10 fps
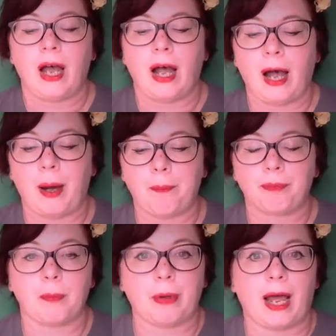
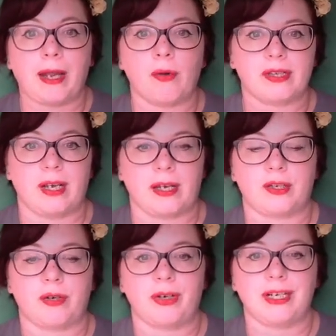But I also like
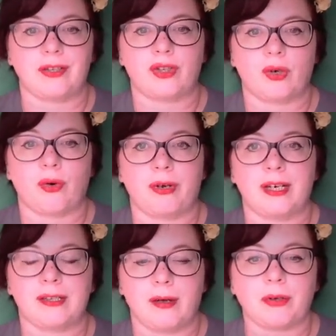to read a story.
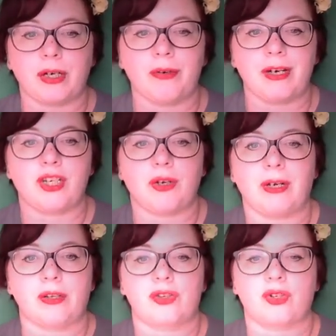So I'm going to read you a
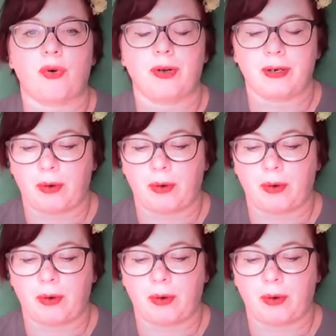little story.